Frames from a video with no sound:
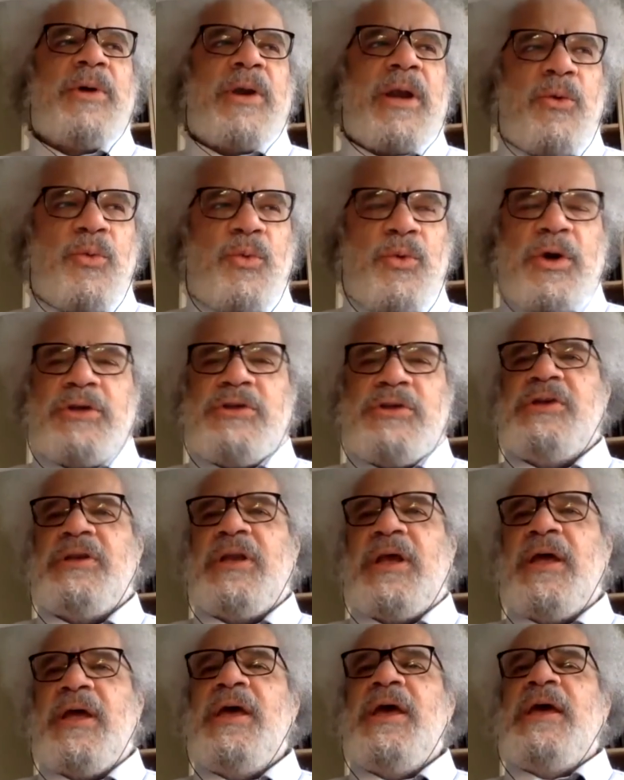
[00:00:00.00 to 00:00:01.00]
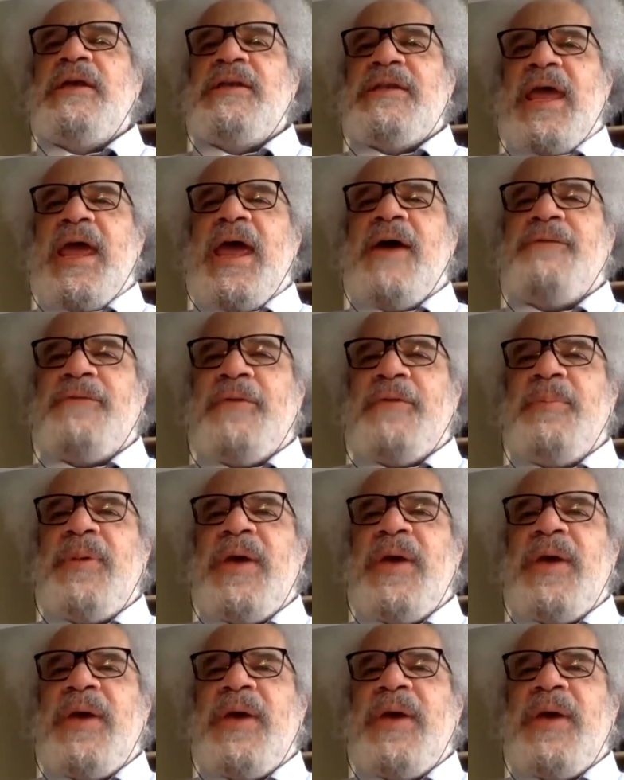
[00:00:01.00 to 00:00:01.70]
but I want you to have the